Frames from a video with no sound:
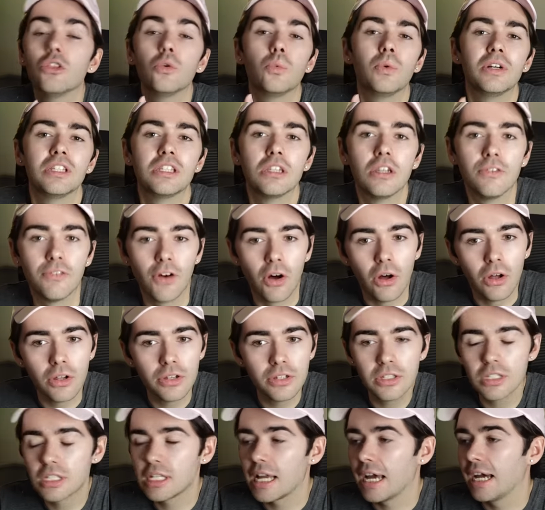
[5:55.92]
the Wizard of
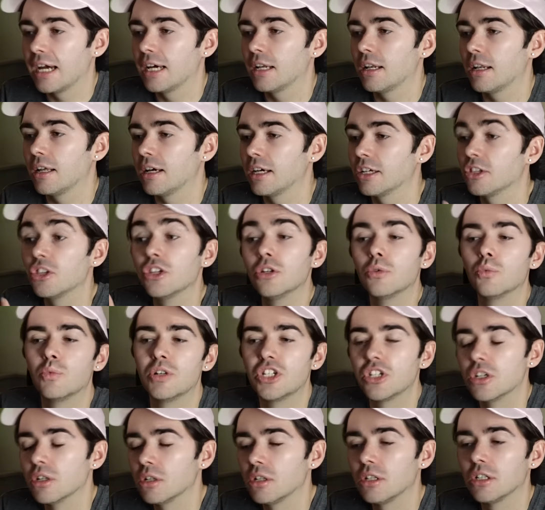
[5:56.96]
Oz and like the
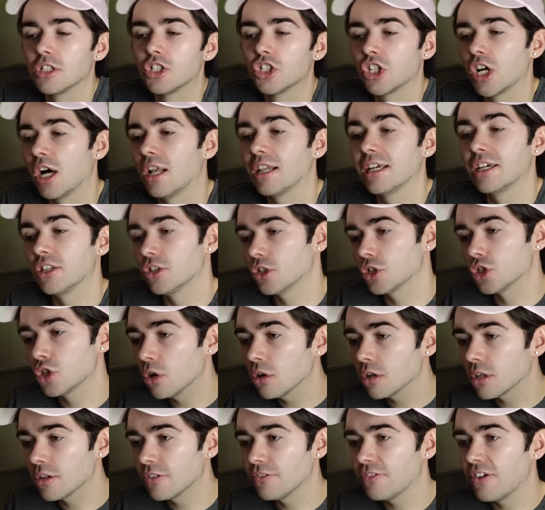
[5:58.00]
original Charlie and the
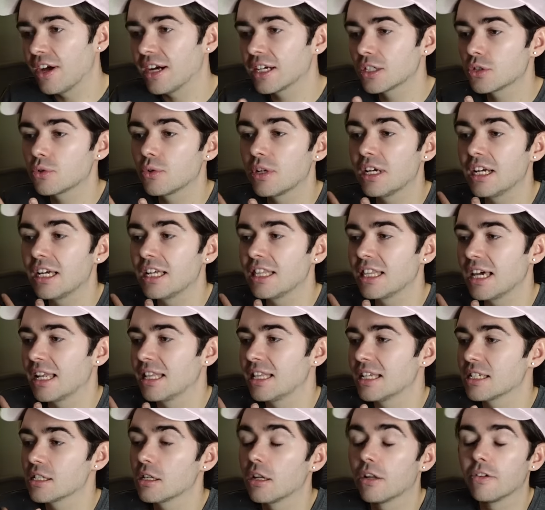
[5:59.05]
Chocolate Factory, then
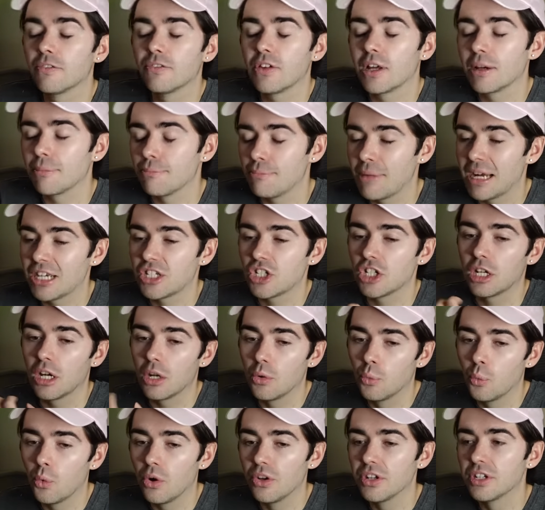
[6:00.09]
there's a lot of like magic
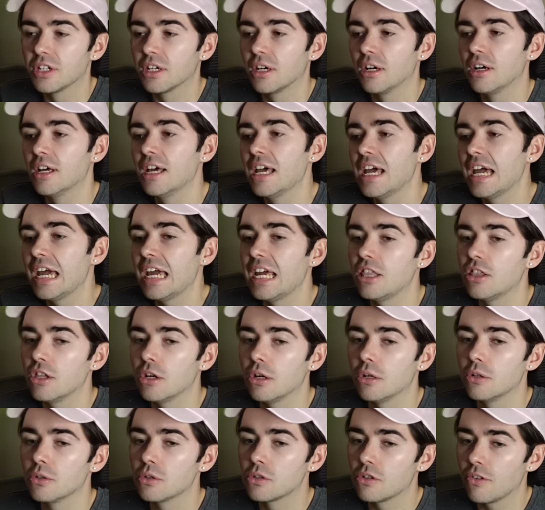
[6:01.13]
and wonder in
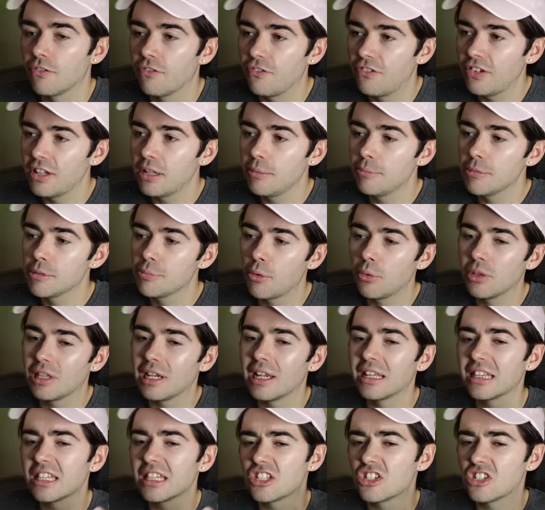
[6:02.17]
those films, but with
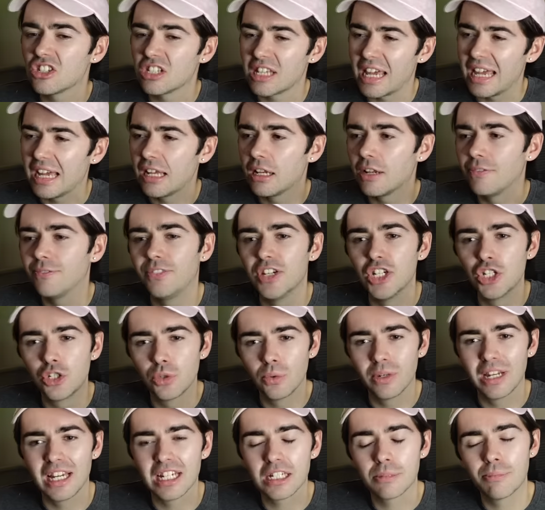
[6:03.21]
the scale of
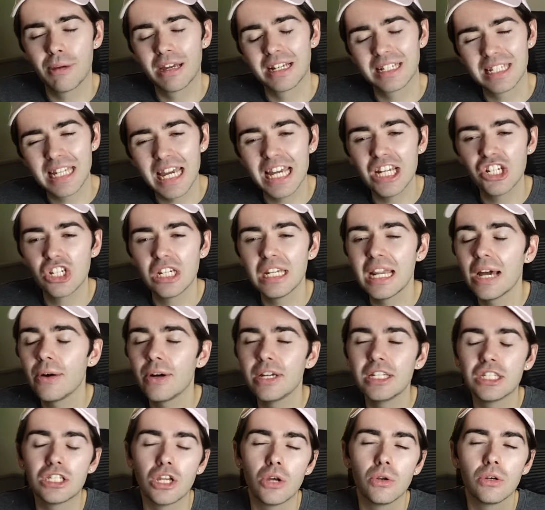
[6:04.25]
visual expectation now,
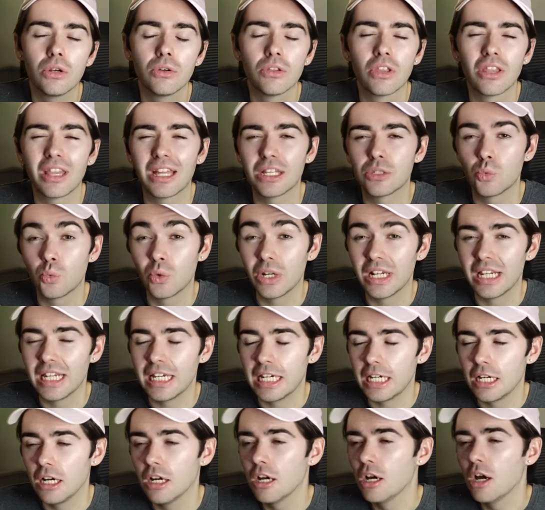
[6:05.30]
I don't know that that's
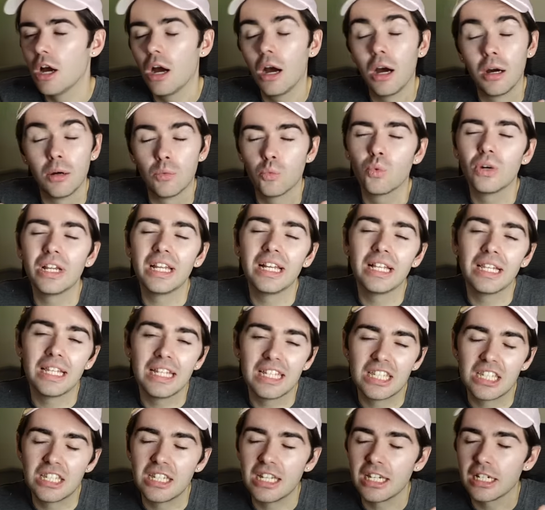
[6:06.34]
really a
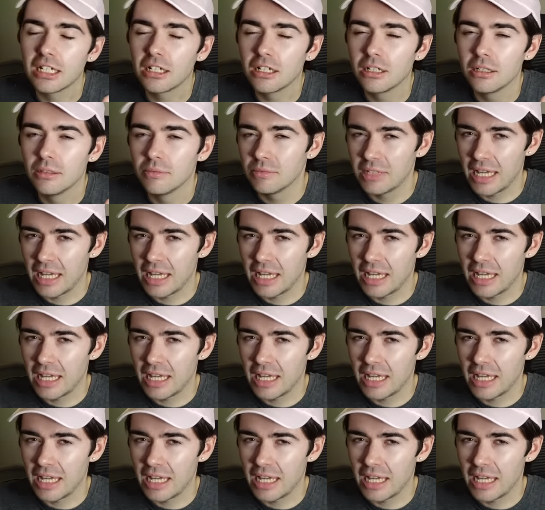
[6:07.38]
realistic